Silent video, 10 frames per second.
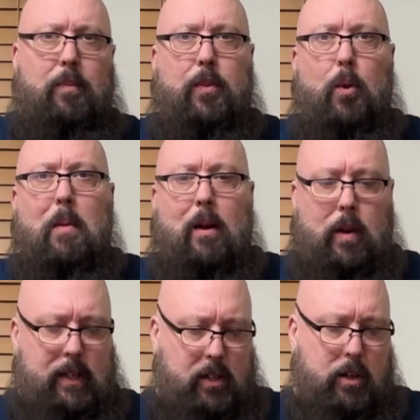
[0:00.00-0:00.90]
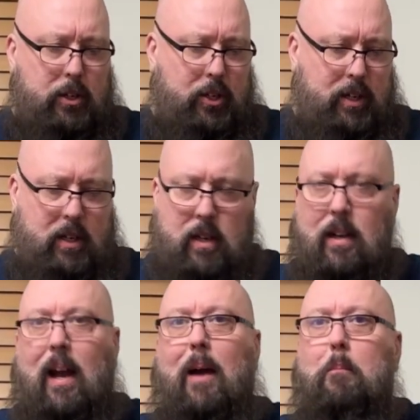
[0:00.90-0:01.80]
Through my research,
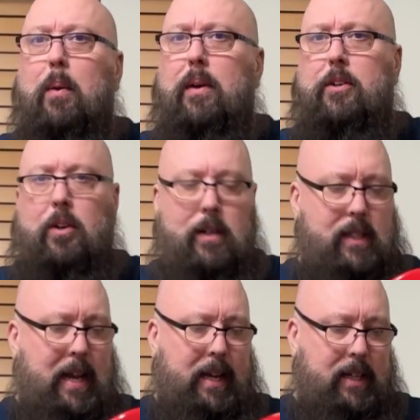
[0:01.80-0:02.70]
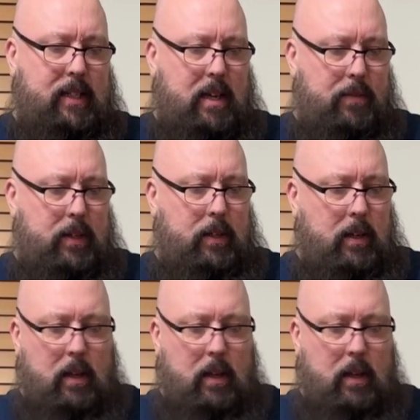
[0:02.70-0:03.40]
I'm pretty sure it's an 87,